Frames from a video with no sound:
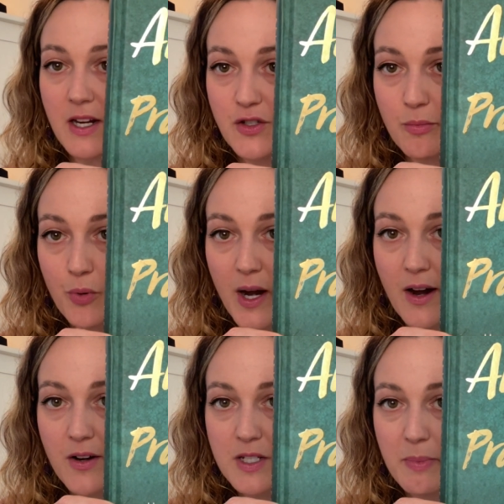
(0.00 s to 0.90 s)
Angel
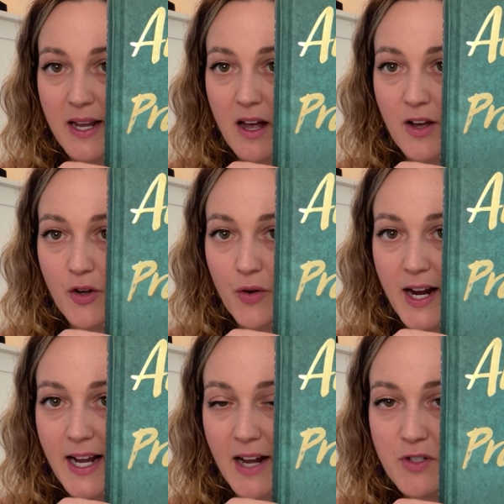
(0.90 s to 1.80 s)
Prayers by Kyle
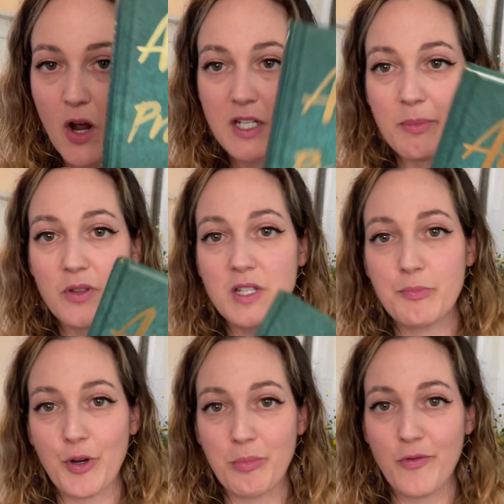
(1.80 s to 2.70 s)
Gray. I've talked about this
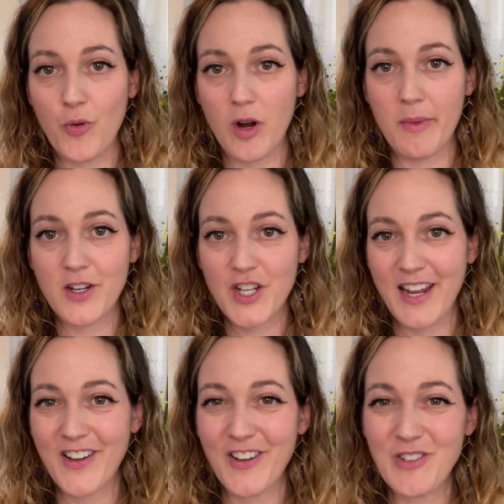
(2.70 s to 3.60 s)
book before on my
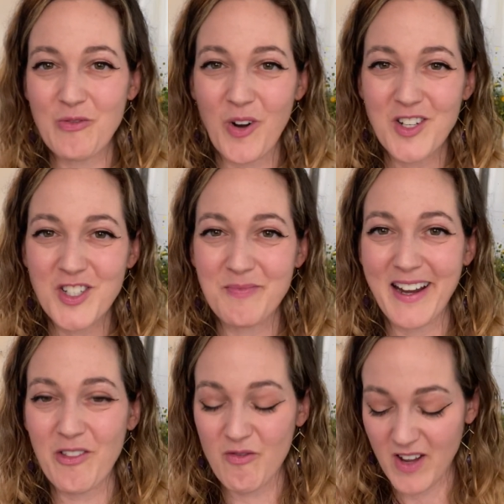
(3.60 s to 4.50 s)
channel if you've watched my other